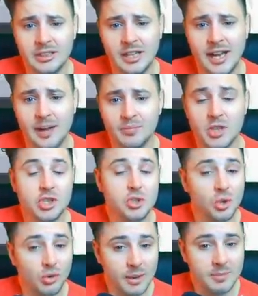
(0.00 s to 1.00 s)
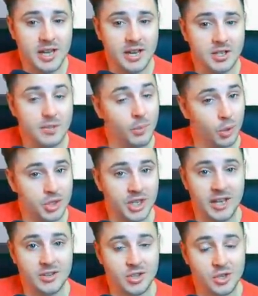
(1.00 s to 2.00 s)
Um, the store updates, more
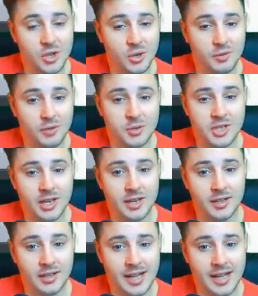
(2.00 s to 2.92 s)
skins, you know the routine.